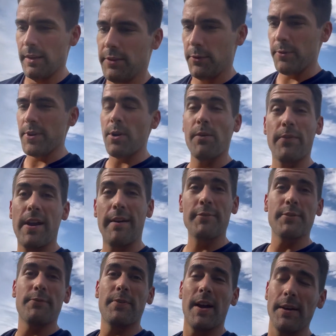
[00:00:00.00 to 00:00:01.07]
Three over
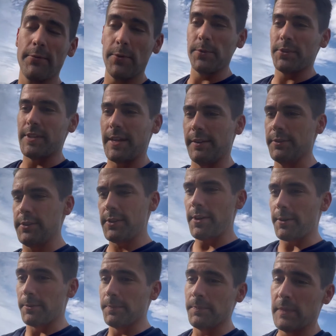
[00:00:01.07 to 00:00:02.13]
after five holes now.
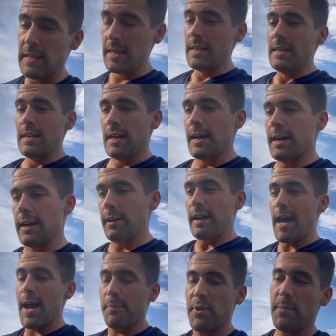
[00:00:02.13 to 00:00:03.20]
So uh,
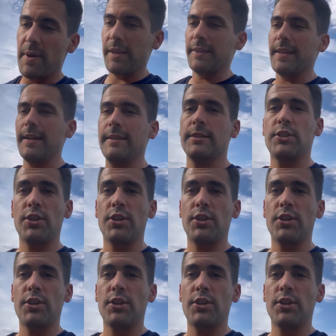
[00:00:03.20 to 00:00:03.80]
happy about that.